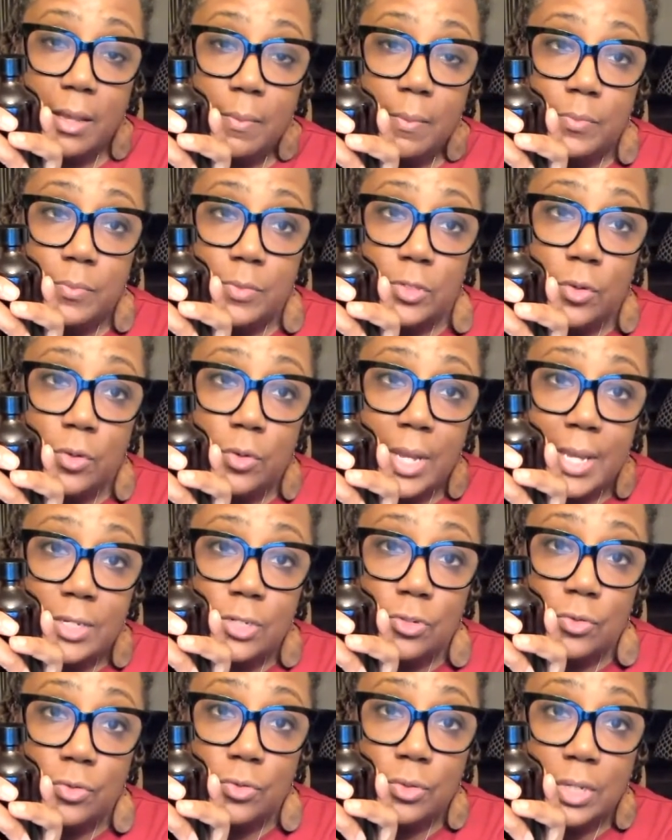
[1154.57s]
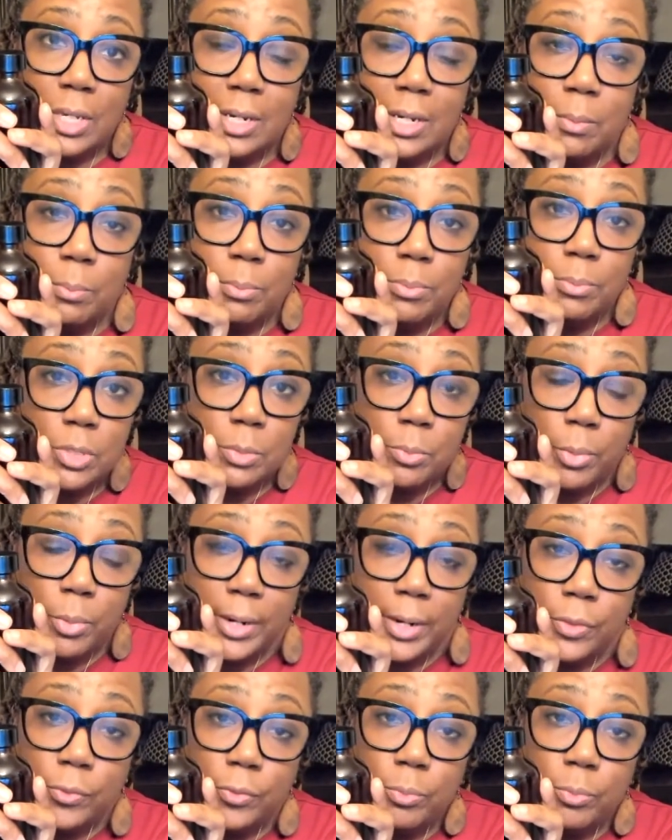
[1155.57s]
So as you're getting some
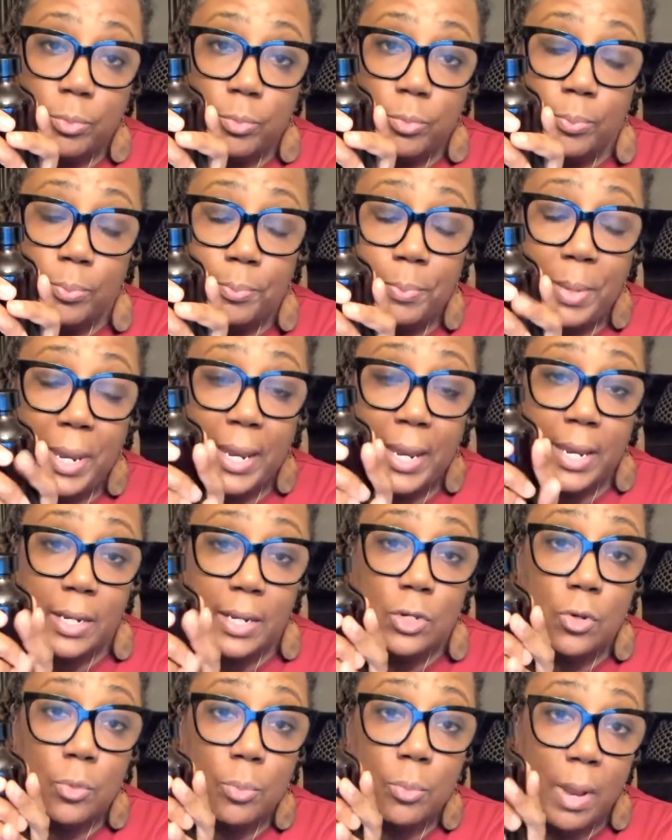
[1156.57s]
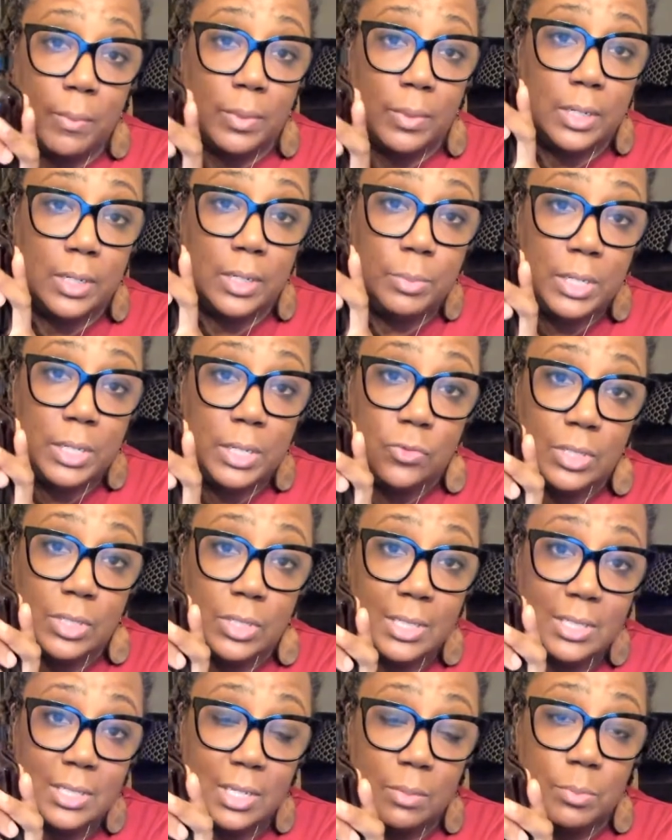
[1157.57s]
breakthrough pain, you're probably going to be using
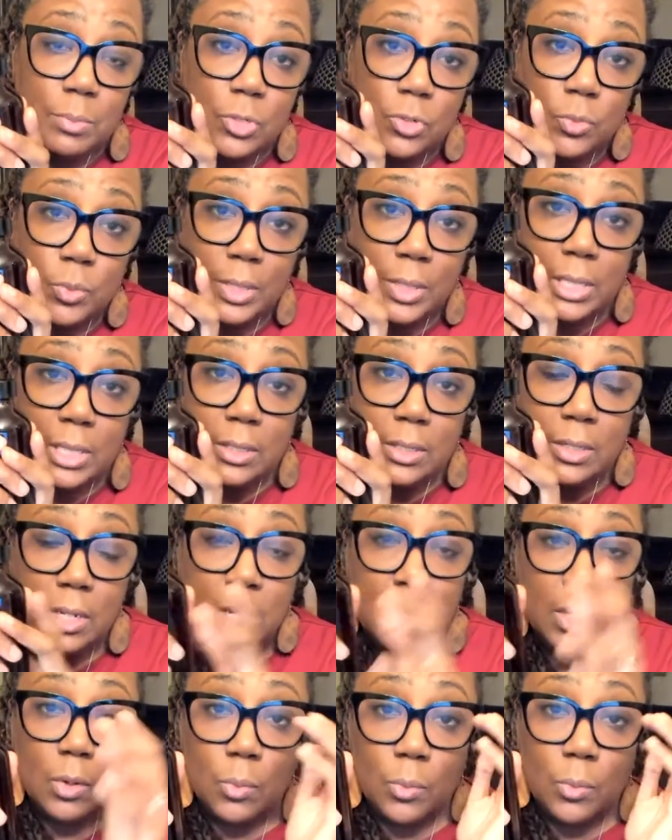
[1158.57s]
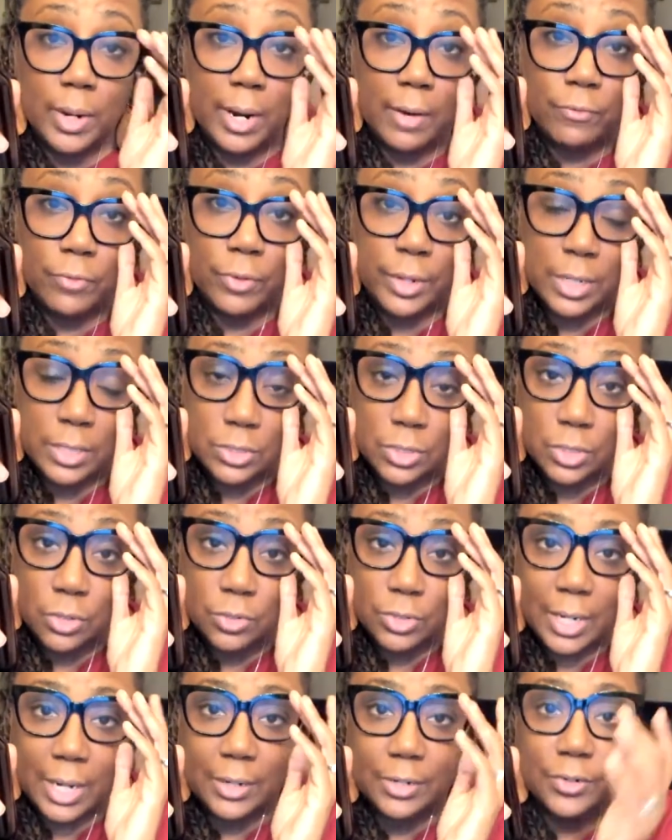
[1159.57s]
this in between whatever it is that your
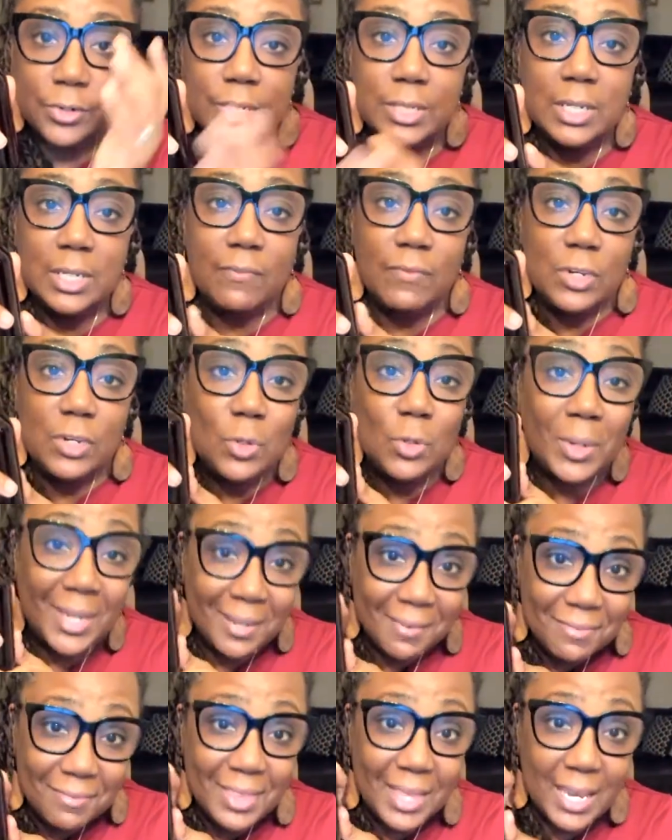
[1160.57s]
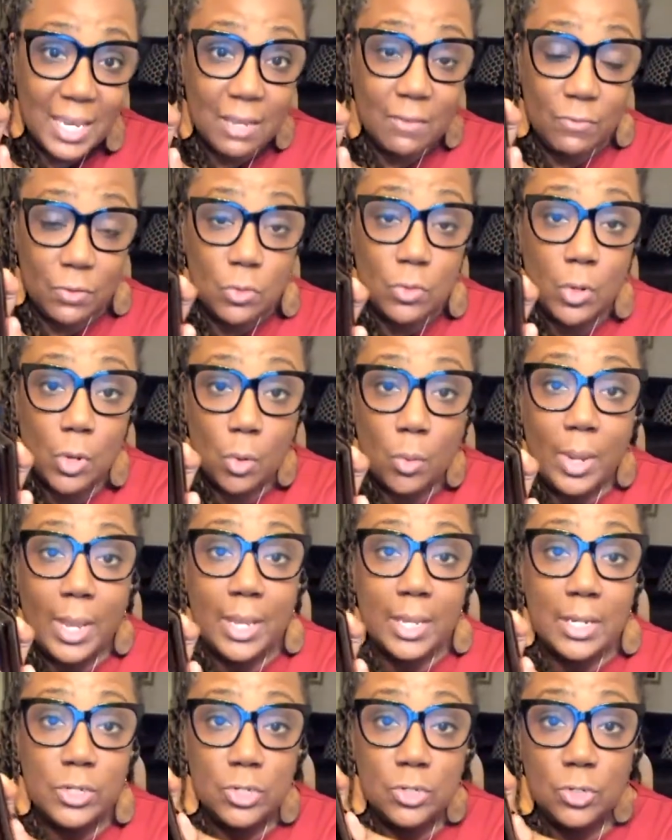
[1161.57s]
doctor has given you. If they give you the go
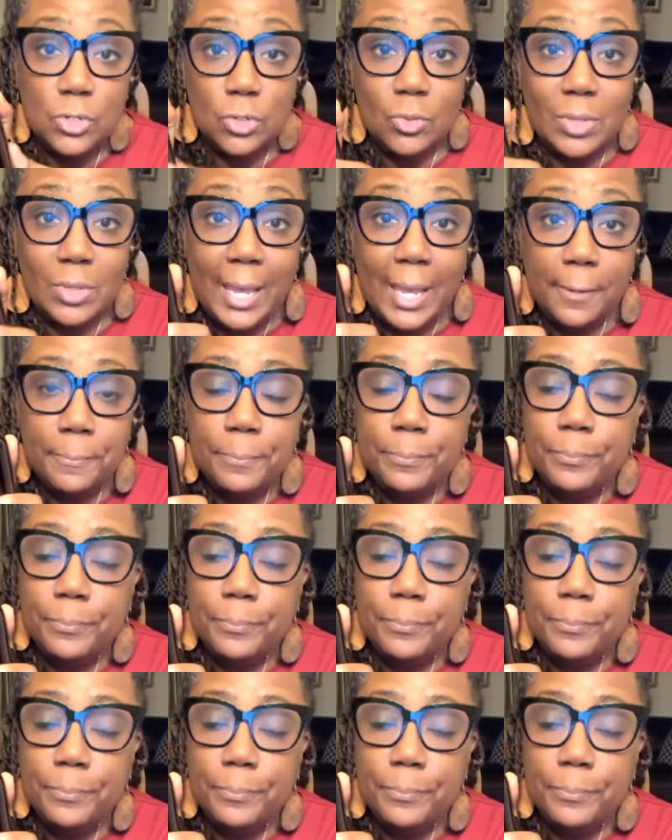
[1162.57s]
ahead to do that,